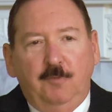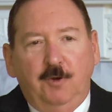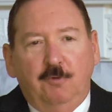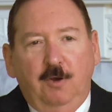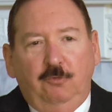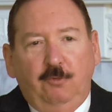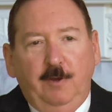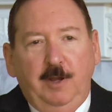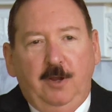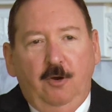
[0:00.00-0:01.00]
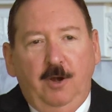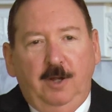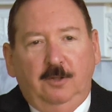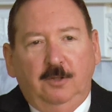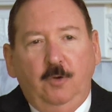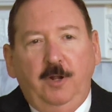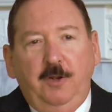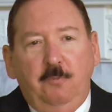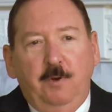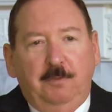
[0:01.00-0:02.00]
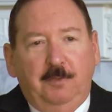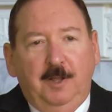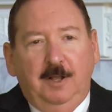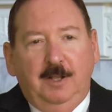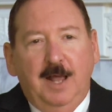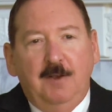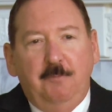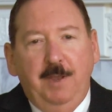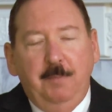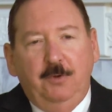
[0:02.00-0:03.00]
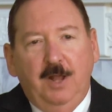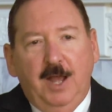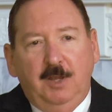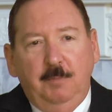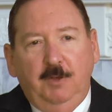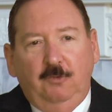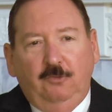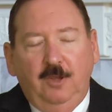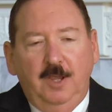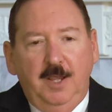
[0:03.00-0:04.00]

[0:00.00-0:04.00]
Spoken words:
of a grocery cart loaded with a lot of paper documents,